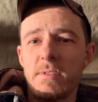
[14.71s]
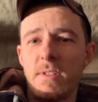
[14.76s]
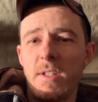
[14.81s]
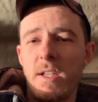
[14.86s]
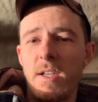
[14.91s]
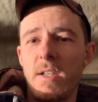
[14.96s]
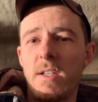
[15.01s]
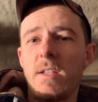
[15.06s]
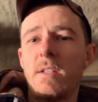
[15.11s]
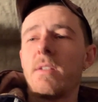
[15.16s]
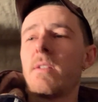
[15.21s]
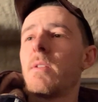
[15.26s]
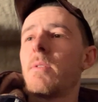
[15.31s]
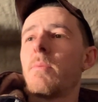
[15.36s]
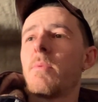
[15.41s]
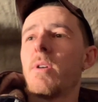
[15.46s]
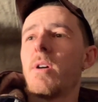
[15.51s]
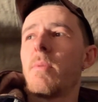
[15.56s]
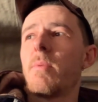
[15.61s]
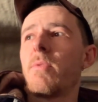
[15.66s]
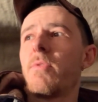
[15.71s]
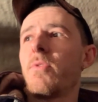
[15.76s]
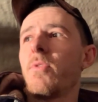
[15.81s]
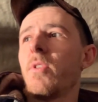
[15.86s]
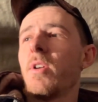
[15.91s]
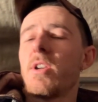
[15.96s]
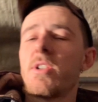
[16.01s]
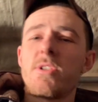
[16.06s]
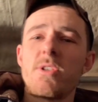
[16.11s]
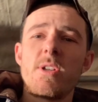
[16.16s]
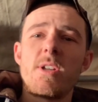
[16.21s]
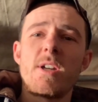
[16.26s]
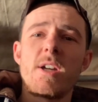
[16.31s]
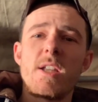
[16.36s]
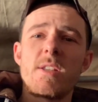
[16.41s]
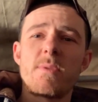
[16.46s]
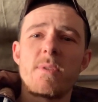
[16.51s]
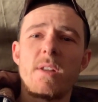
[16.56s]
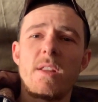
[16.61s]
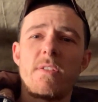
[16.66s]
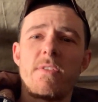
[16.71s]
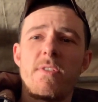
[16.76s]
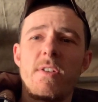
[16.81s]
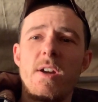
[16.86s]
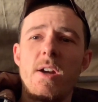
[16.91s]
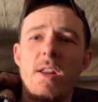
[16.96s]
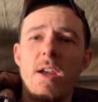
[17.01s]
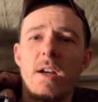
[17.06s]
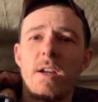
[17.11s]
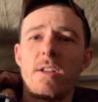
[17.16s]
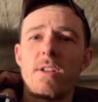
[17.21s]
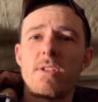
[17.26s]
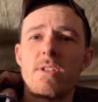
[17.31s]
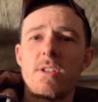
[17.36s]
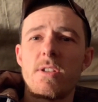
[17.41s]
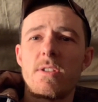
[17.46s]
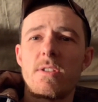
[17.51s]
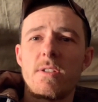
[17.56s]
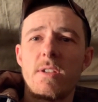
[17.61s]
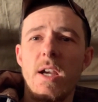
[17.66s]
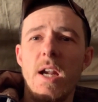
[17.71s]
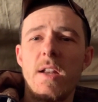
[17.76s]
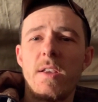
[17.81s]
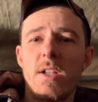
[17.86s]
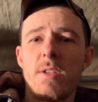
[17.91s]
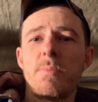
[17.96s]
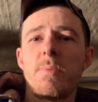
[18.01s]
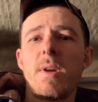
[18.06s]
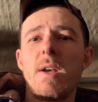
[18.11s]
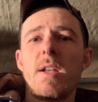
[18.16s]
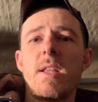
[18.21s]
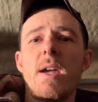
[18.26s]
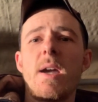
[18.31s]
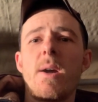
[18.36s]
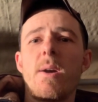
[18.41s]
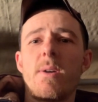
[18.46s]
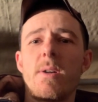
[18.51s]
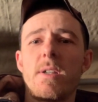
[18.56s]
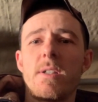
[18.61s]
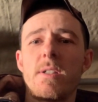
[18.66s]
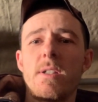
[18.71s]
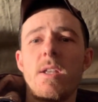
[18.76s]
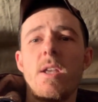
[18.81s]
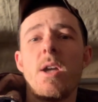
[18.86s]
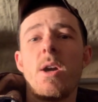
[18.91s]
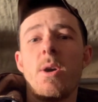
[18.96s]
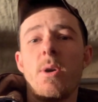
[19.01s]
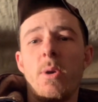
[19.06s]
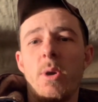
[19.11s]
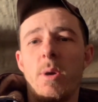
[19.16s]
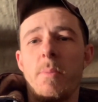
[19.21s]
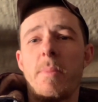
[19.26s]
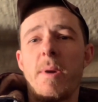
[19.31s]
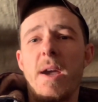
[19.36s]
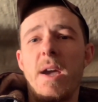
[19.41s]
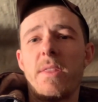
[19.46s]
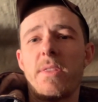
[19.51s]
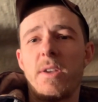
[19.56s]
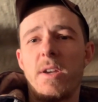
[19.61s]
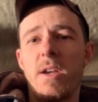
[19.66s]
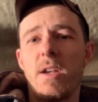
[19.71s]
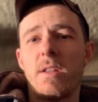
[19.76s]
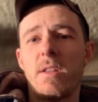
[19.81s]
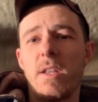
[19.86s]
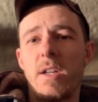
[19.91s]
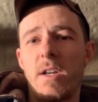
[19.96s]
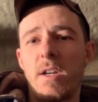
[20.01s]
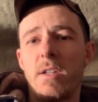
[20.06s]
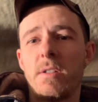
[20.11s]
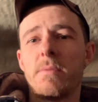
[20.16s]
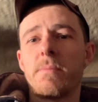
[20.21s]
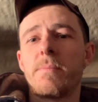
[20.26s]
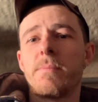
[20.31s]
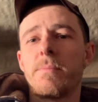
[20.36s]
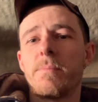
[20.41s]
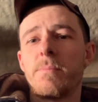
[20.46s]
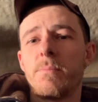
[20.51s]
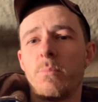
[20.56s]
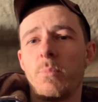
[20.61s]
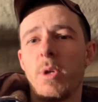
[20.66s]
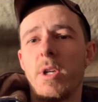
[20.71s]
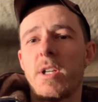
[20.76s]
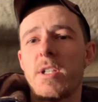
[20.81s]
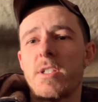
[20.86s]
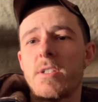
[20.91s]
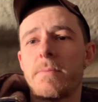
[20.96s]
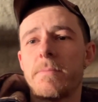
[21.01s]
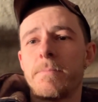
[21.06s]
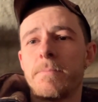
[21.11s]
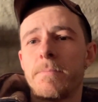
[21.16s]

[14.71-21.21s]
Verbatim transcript: And, well, before I show you guys what I found, I'm going to just kind of explain to you how a oil bath air cleaner works.